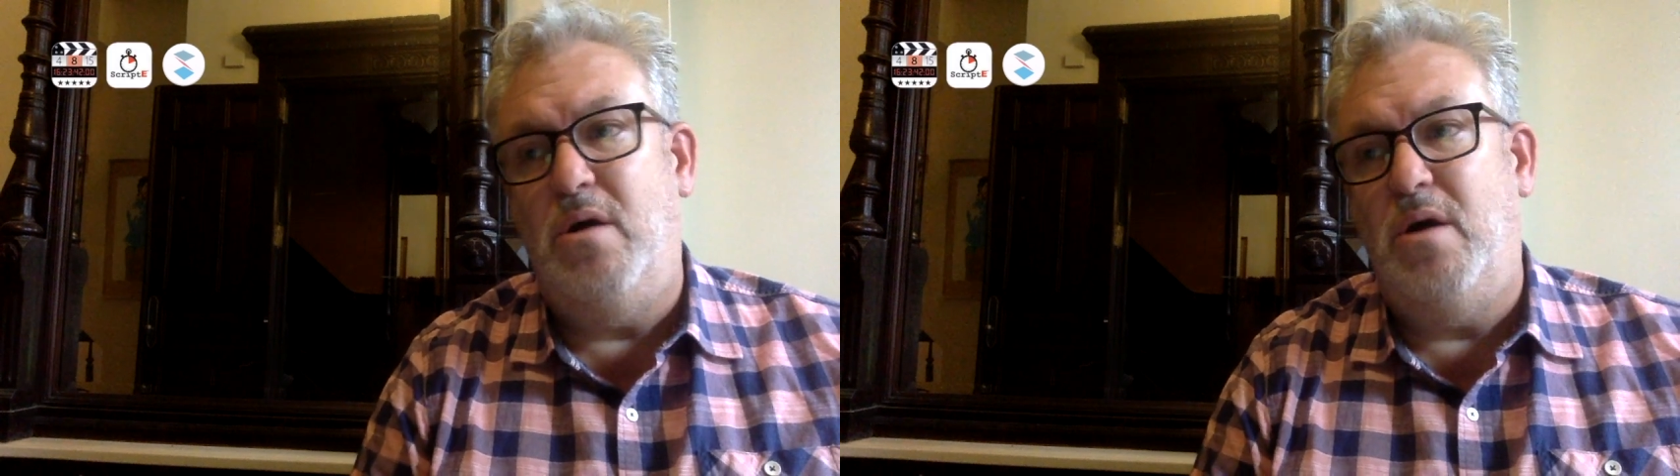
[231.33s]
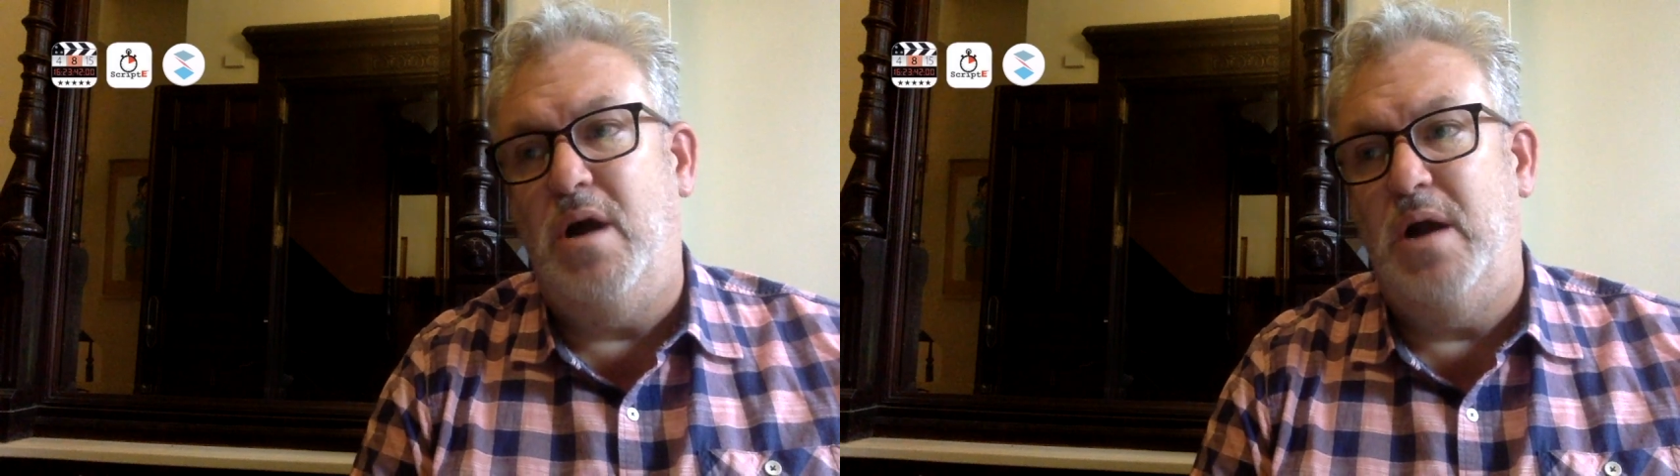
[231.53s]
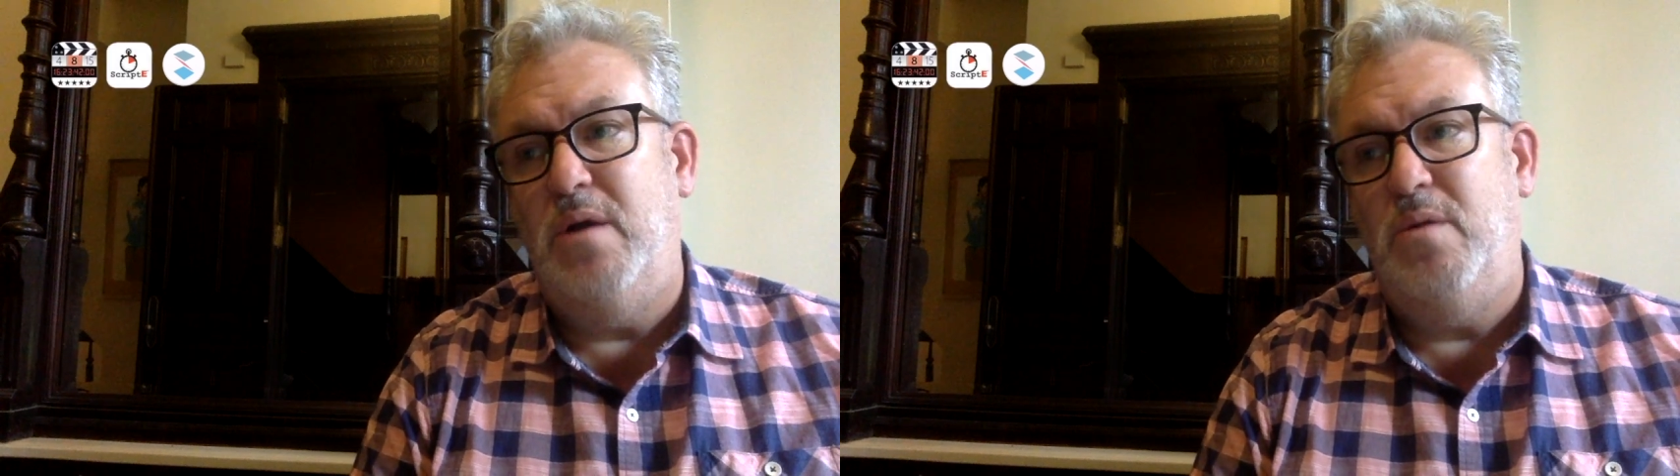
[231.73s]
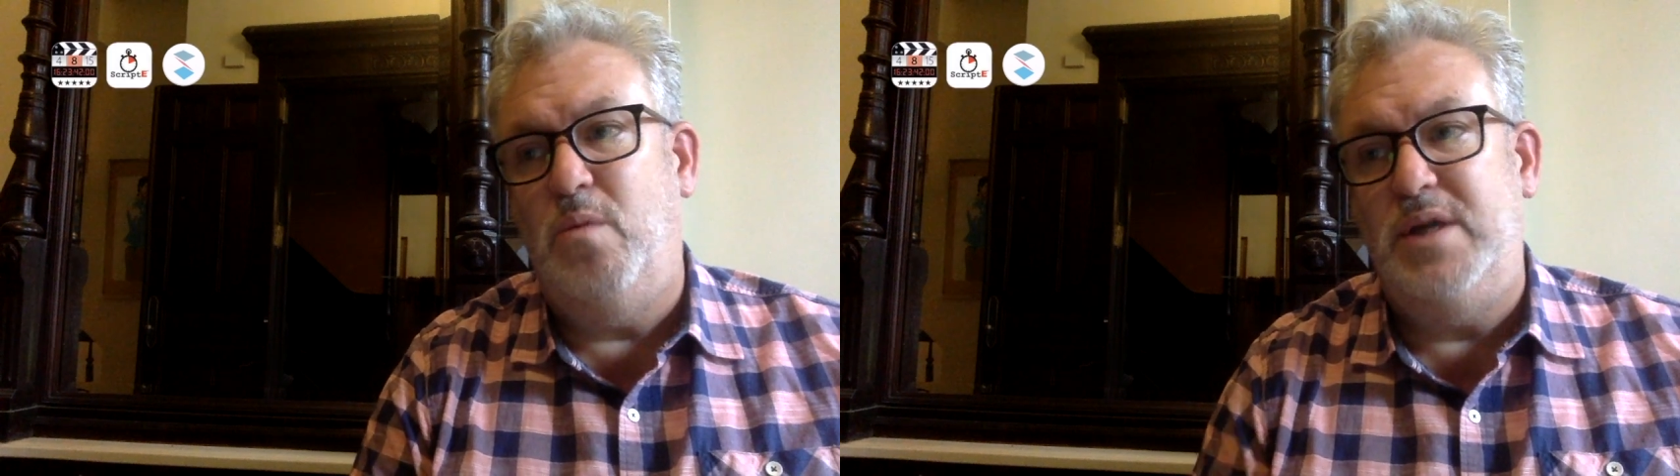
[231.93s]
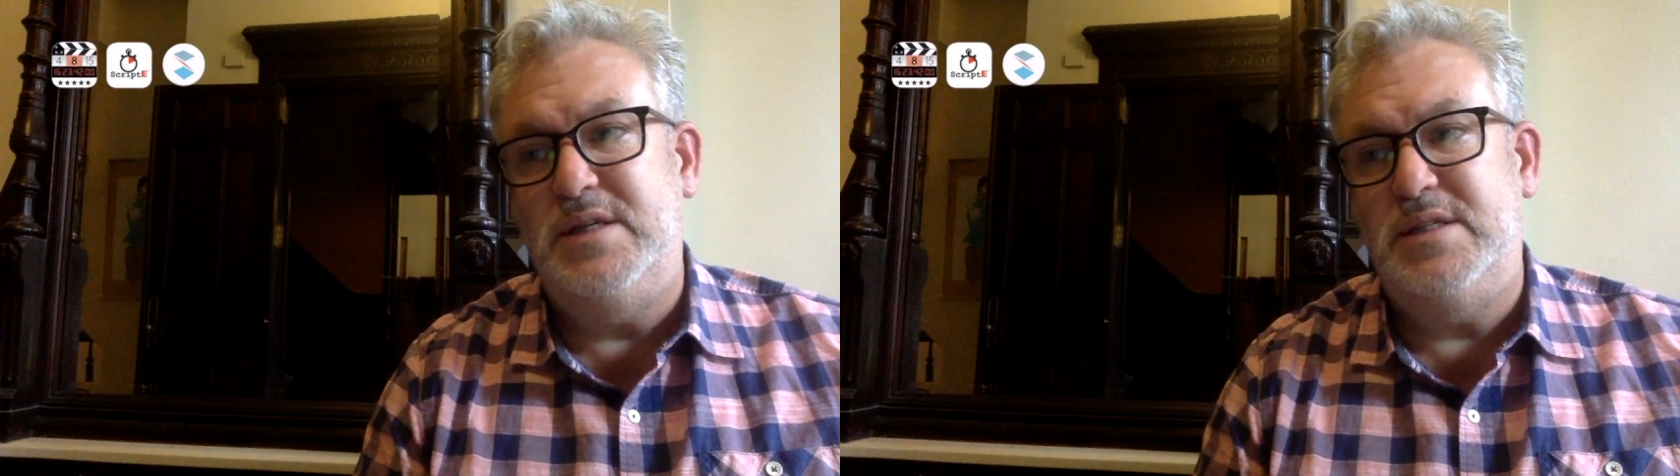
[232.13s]
are
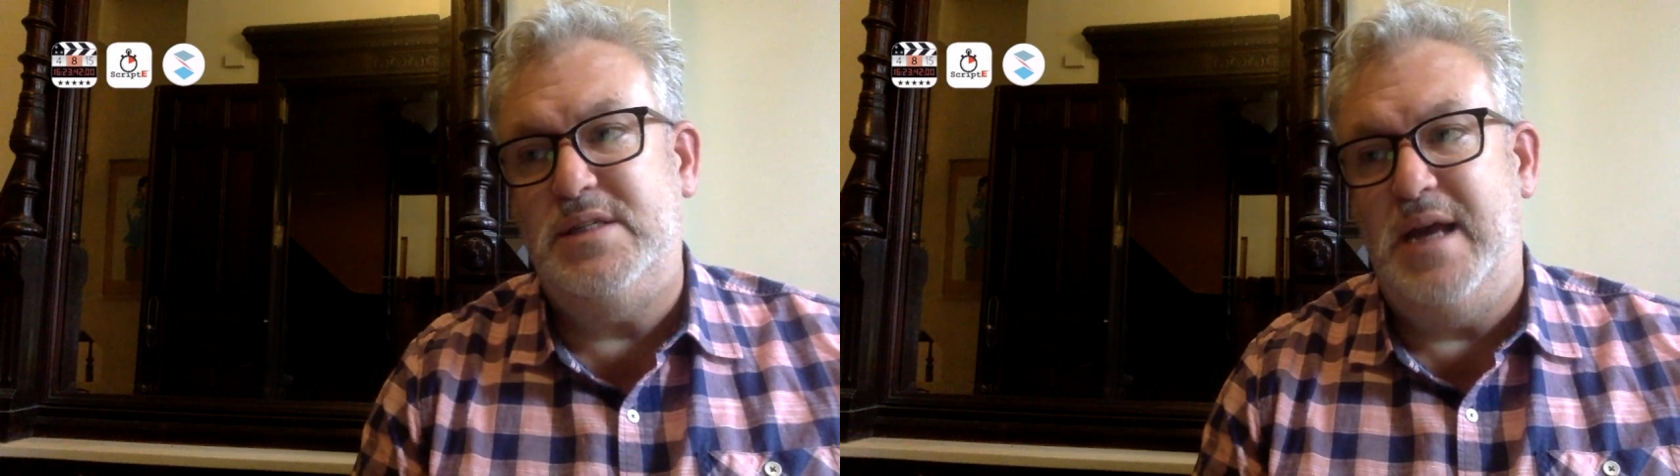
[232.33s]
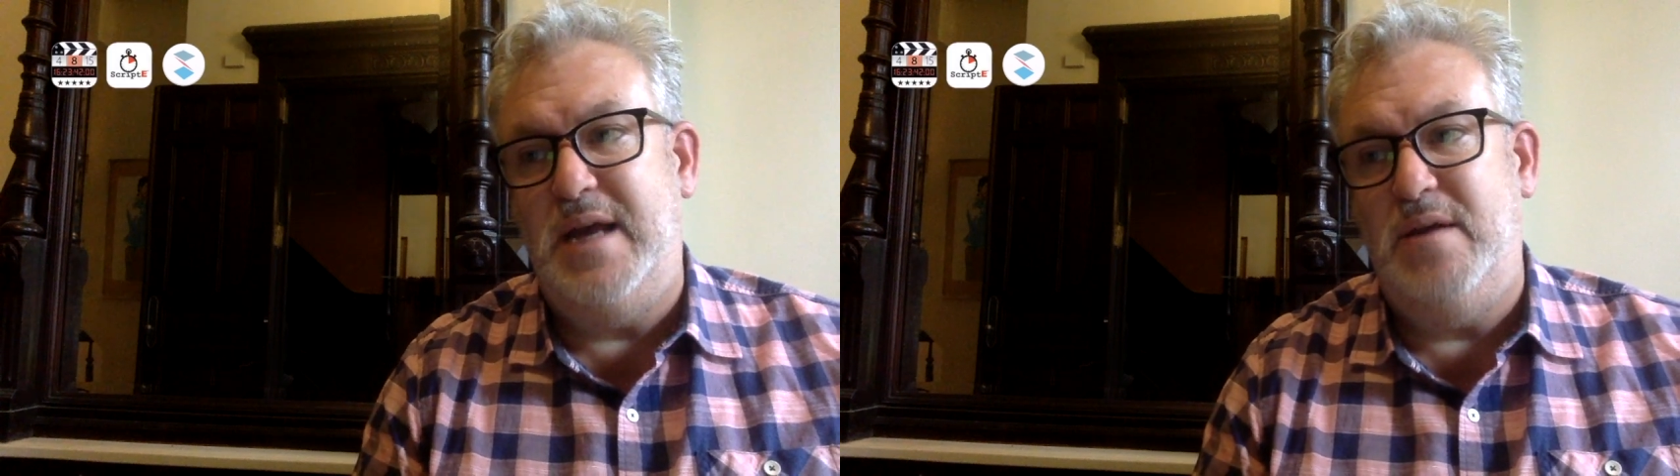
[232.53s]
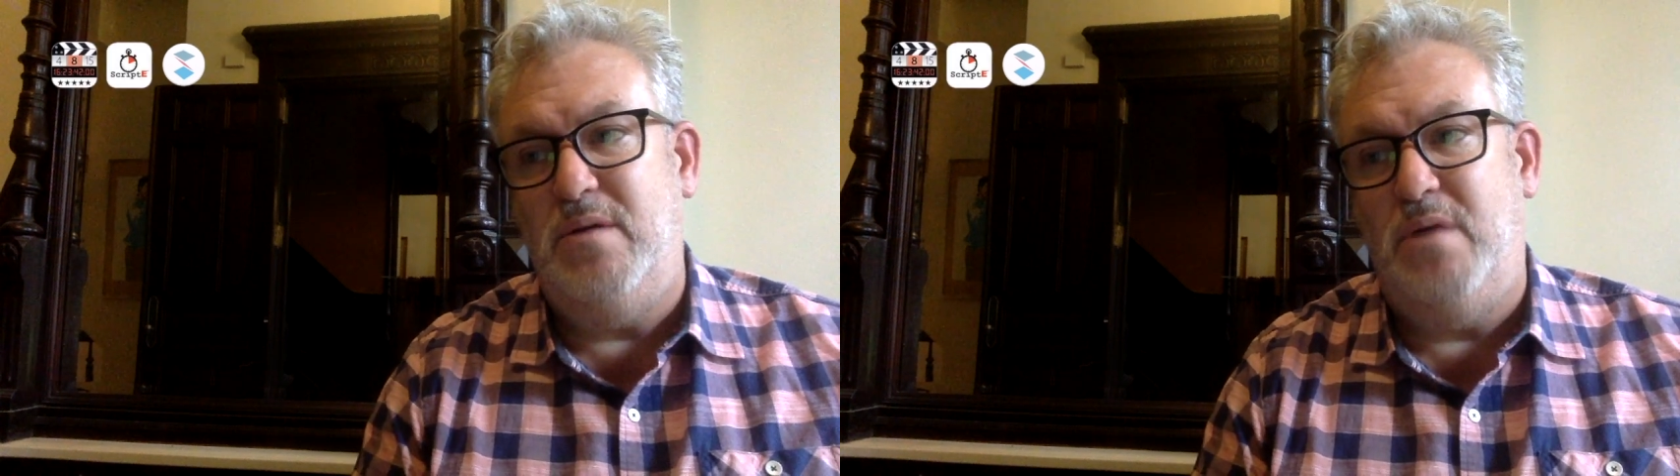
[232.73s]
ones that